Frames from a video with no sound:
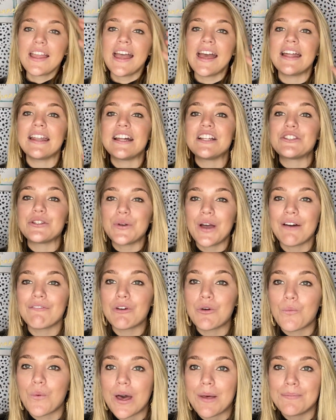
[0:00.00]
And I do have
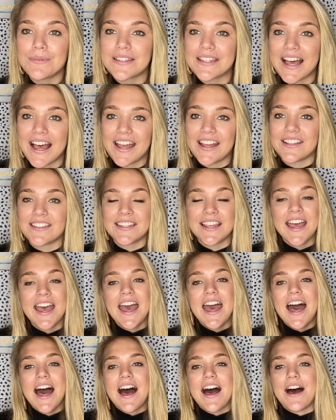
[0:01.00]
a website.
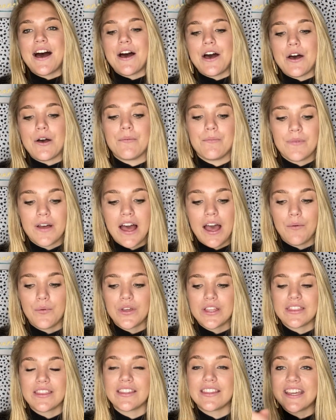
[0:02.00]
I will
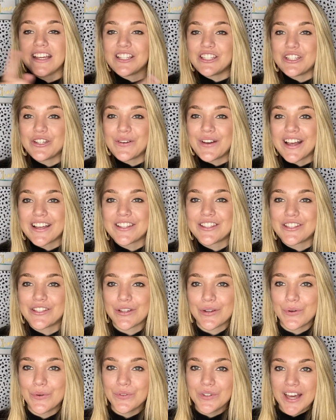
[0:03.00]
get the link to you guys
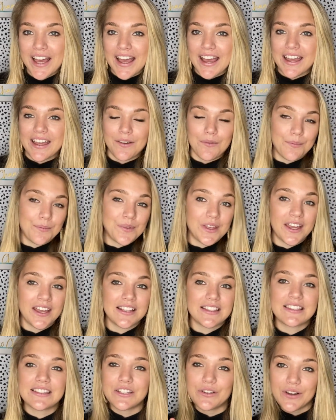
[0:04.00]
soon.
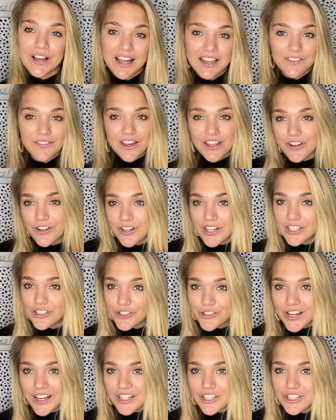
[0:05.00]
It's still kind of under
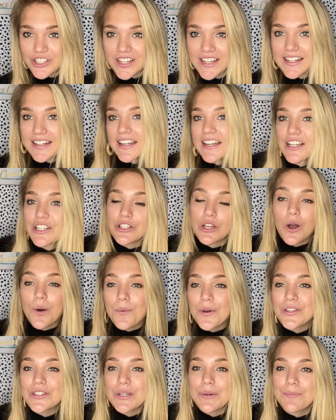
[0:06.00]
construction. It is
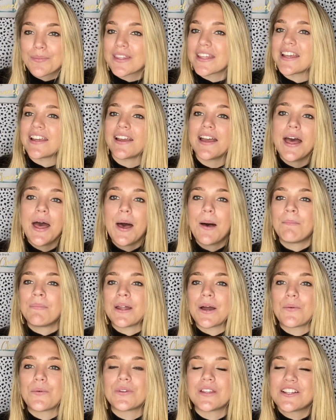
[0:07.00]
almost complete, but
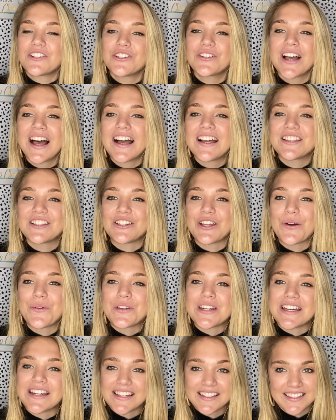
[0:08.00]
I will let you guys know
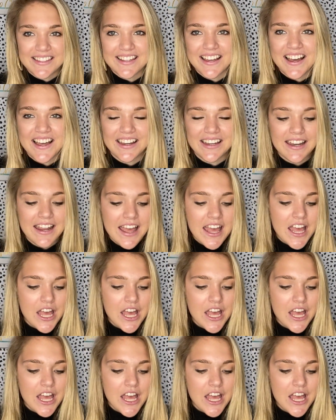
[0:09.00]
when it is done.